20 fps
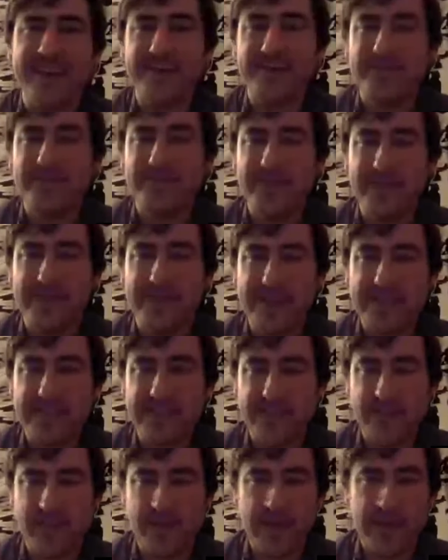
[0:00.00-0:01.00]
but thanks
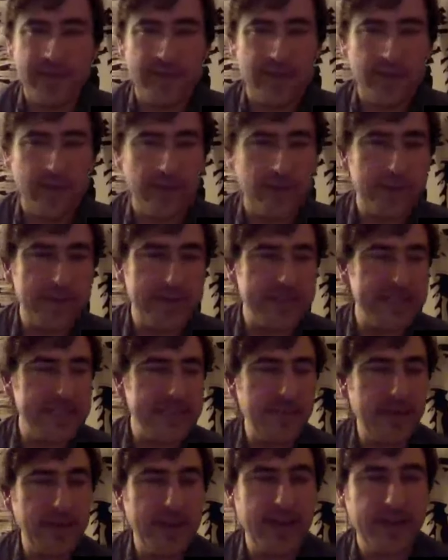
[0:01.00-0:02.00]
everybody for
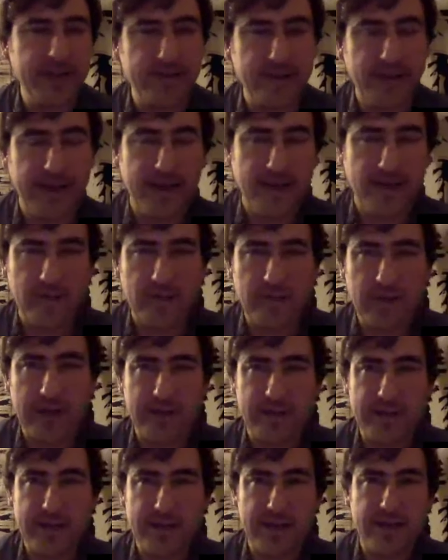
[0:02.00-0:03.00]
participating throughout
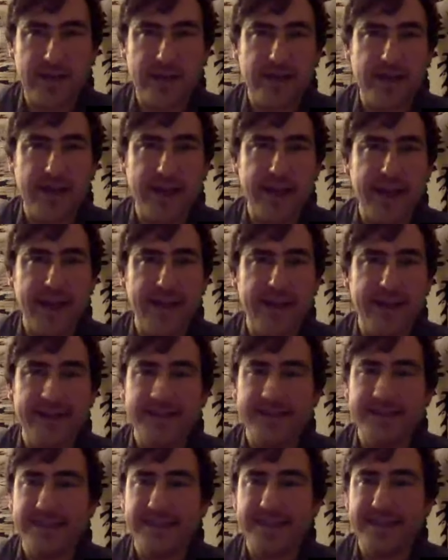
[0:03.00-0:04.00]
the year, and
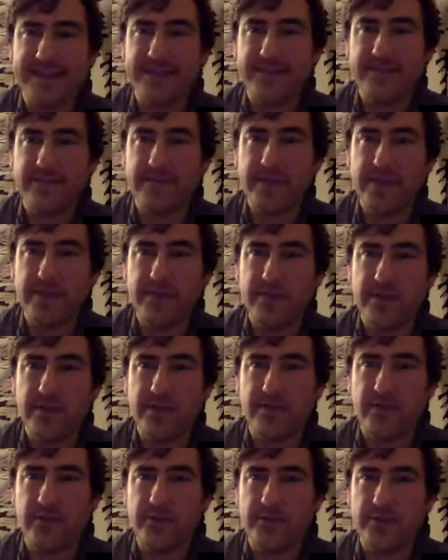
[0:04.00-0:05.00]
we look
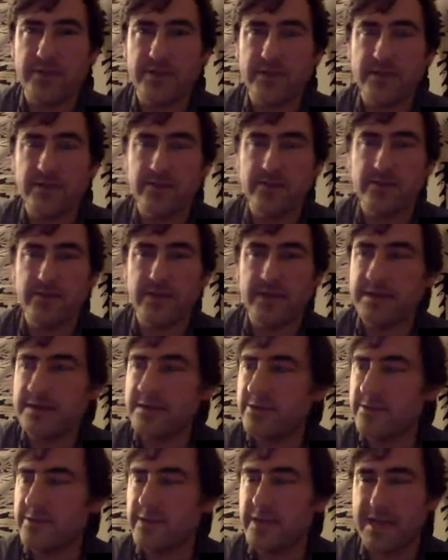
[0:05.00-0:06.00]
forward to
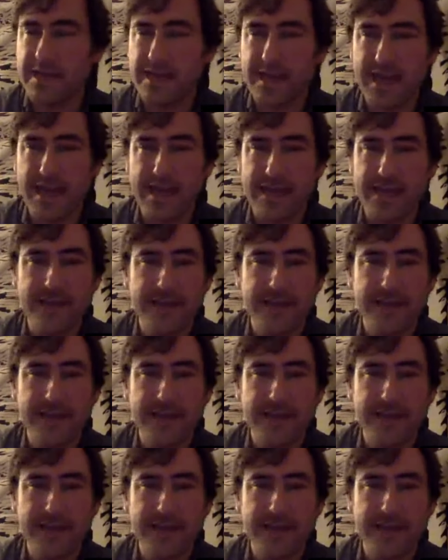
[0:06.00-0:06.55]
doing it again